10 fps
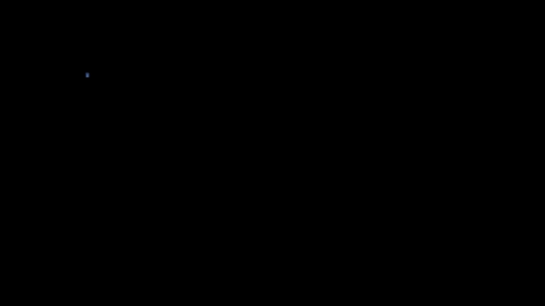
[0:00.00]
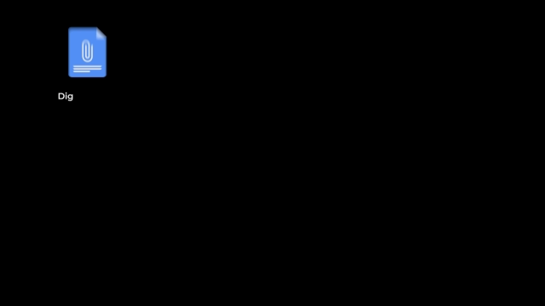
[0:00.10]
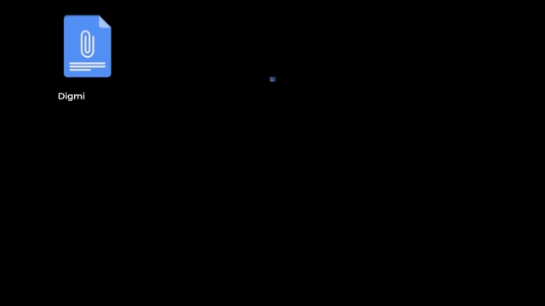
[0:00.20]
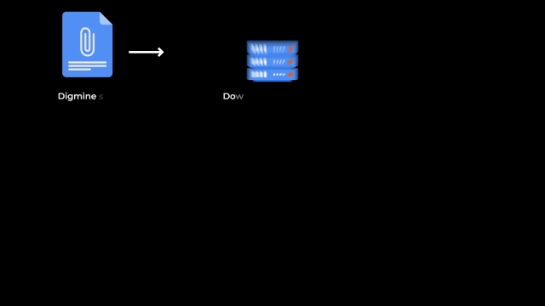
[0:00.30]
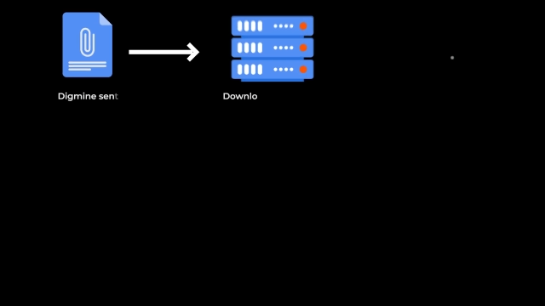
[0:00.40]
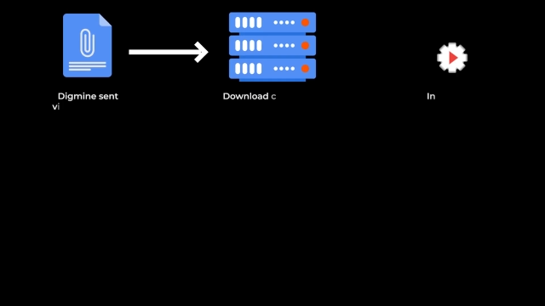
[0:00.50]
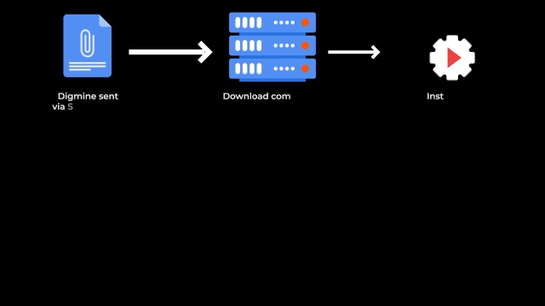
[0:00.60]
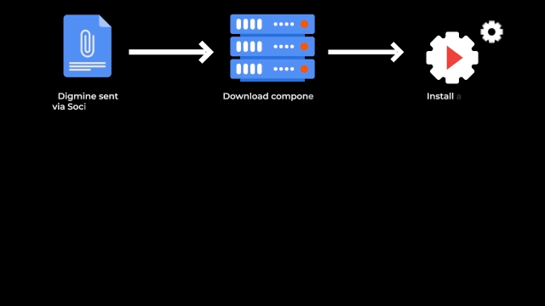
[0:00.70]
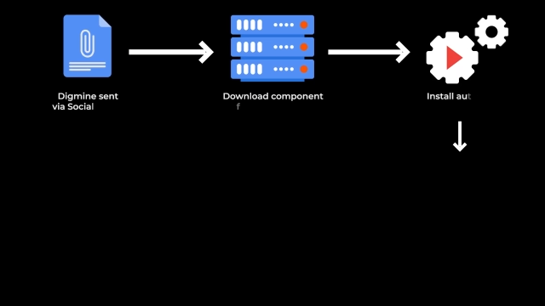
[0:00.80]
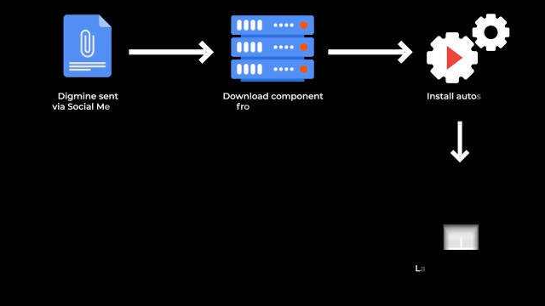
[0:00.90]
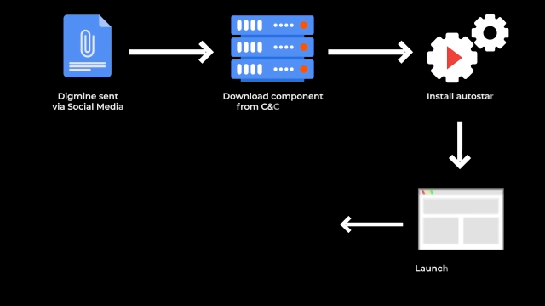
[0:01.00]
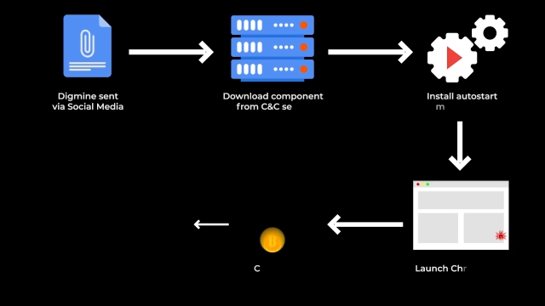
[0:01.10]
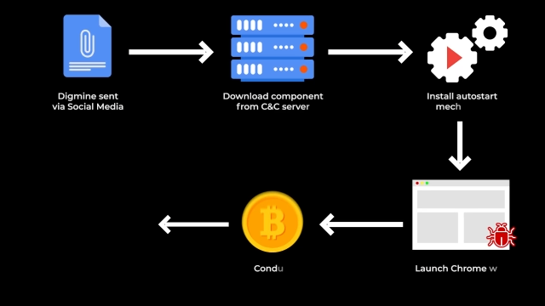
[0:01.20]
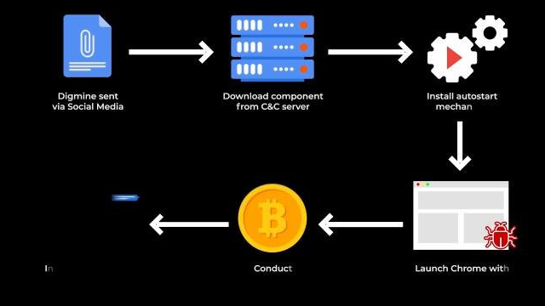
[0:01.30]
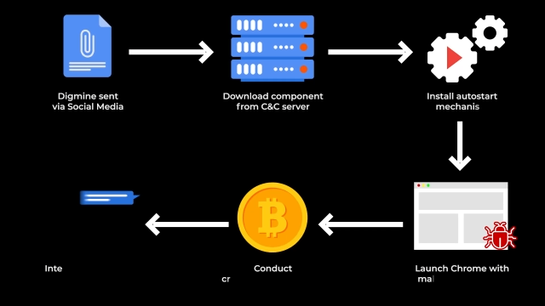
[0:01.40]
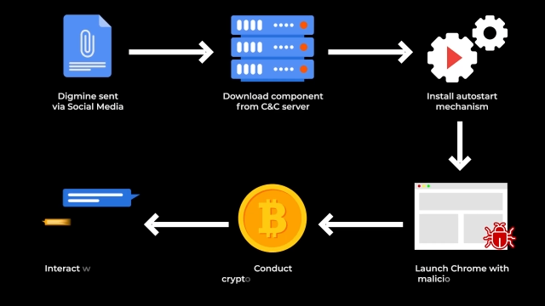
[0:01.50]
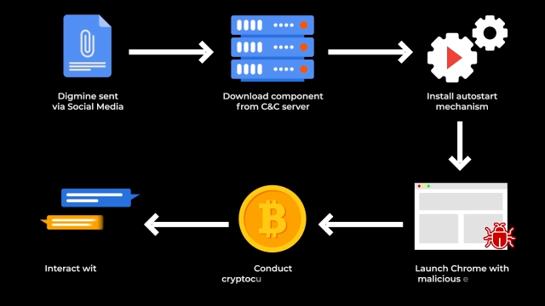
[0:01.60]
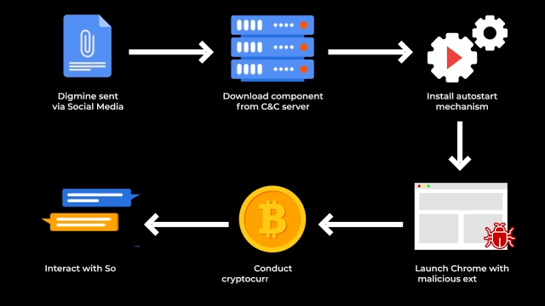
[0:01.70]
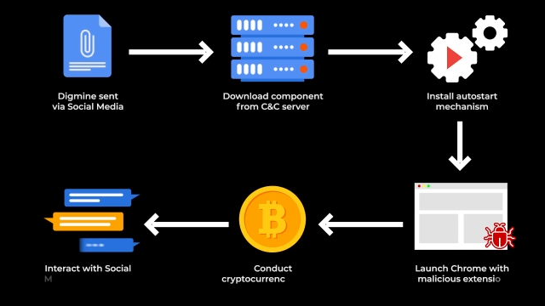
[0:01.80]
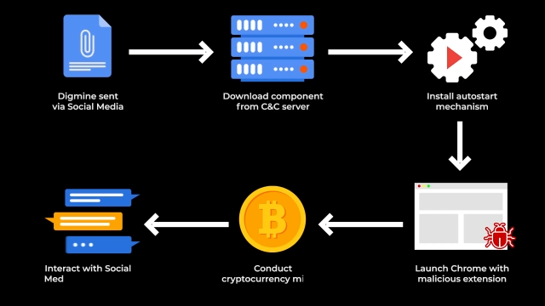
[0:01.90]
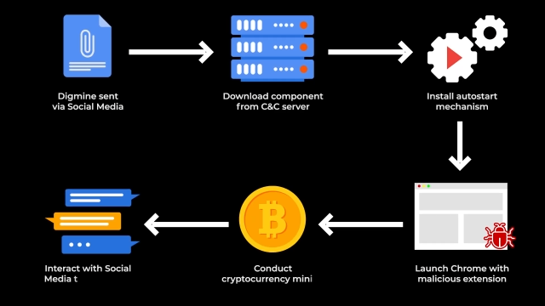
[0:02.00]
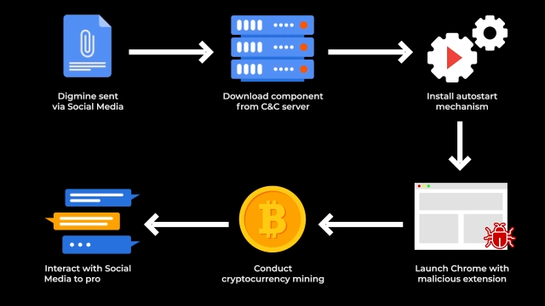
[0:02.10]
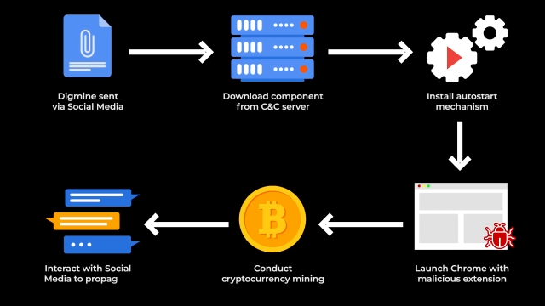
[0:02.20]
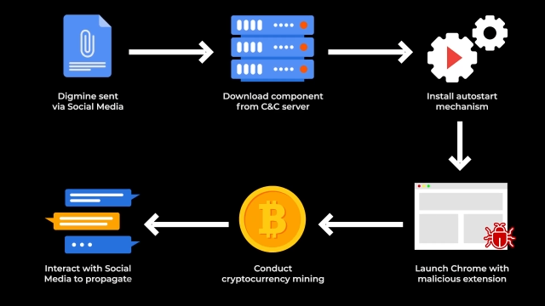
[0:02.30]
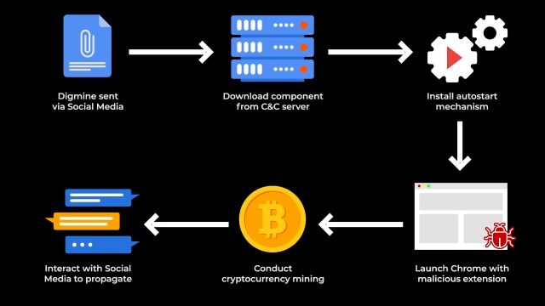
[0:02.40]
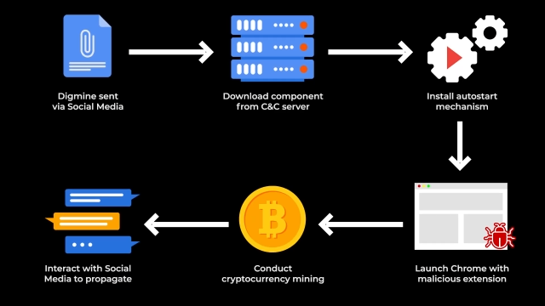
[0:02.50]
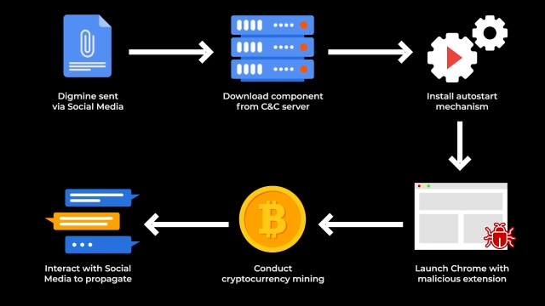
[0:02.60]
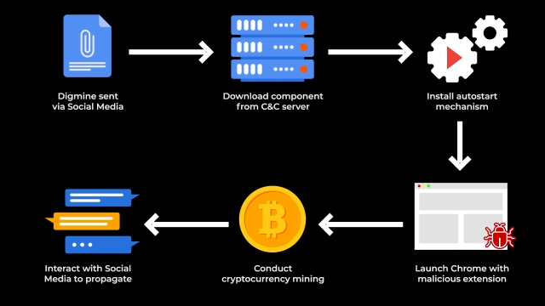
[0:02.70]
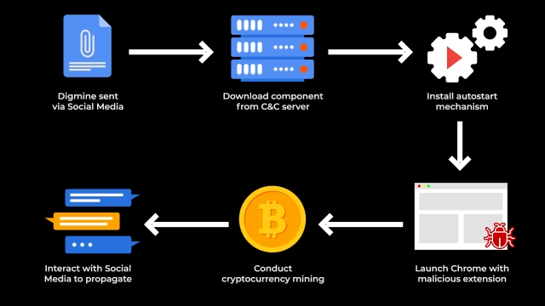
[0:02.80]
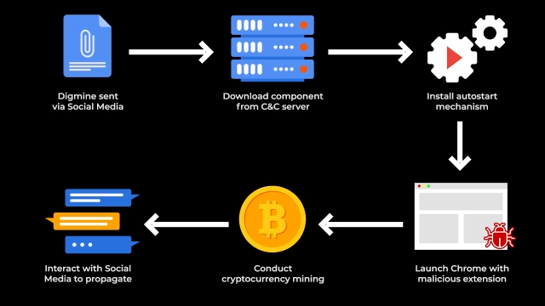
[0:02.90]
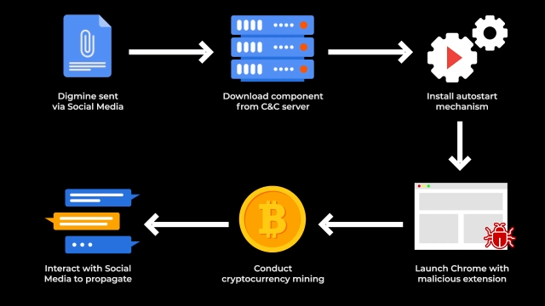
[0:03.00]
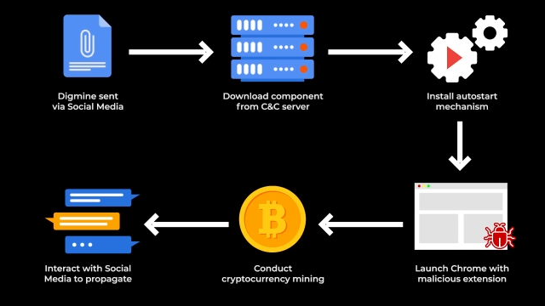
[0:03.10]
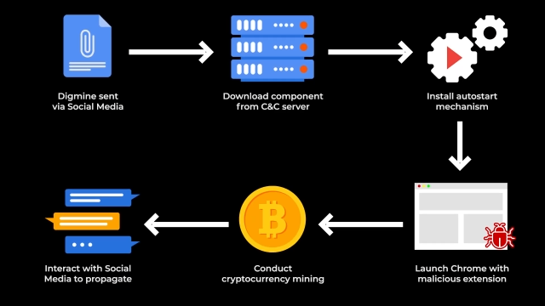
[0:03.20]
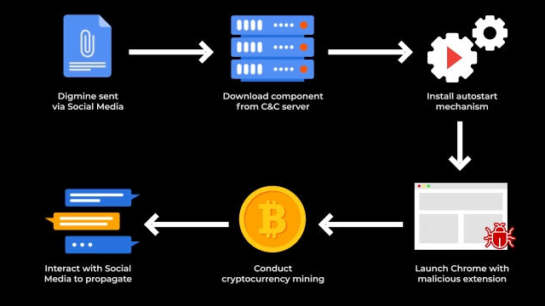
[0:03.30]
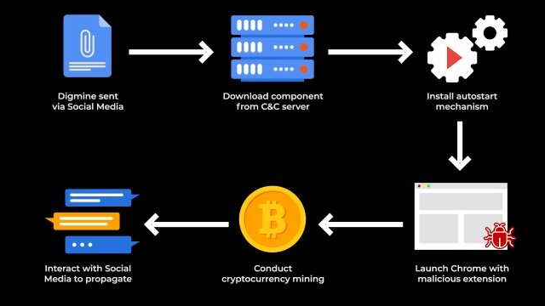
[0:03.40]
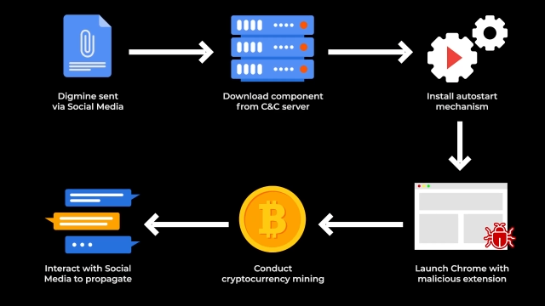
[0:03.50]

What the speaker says: (no speaker visible)